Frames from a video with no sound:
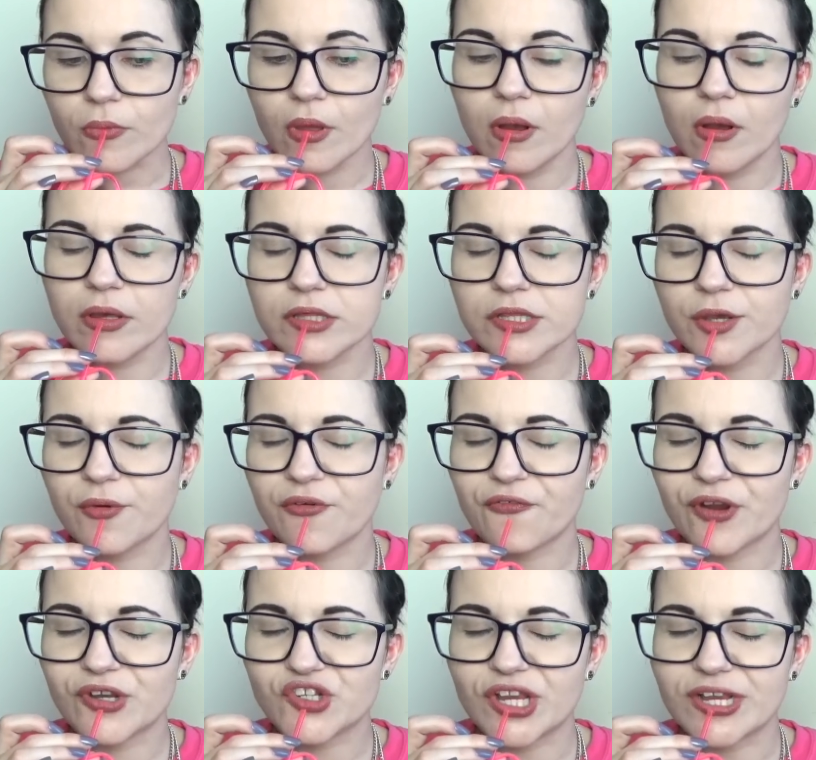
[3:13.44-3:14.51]
Oh, it's so
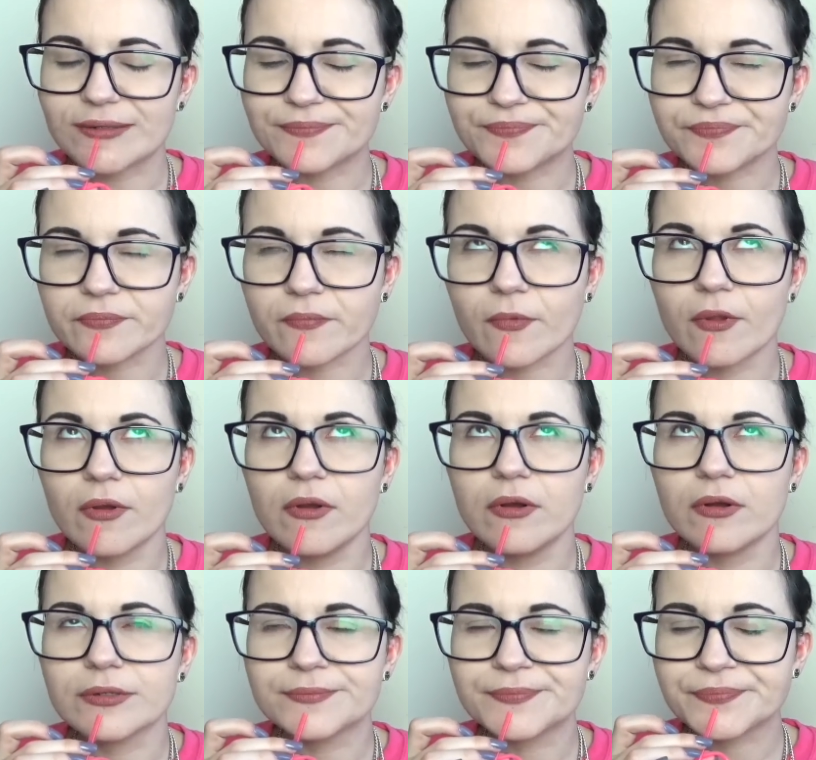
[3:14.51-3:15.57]
refreshing.
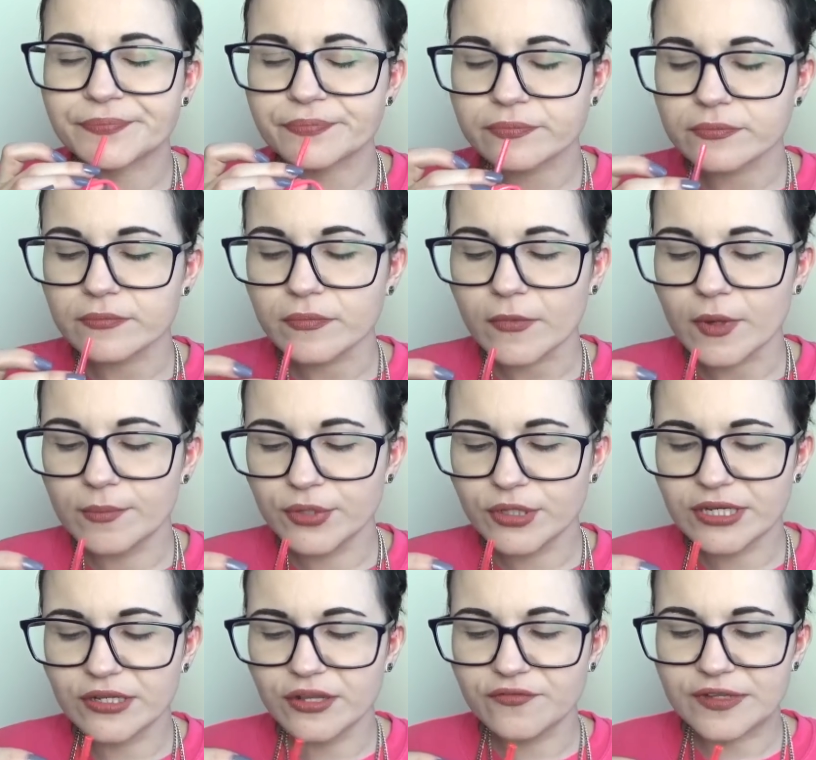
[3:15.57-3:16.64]
Oh,
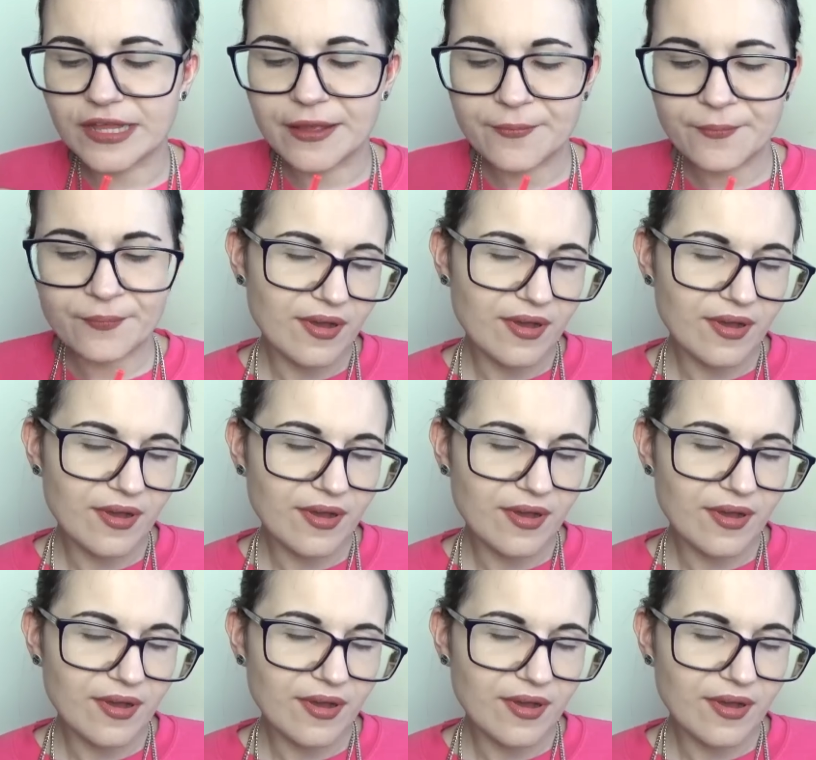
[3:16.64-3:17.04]
bloody lovely.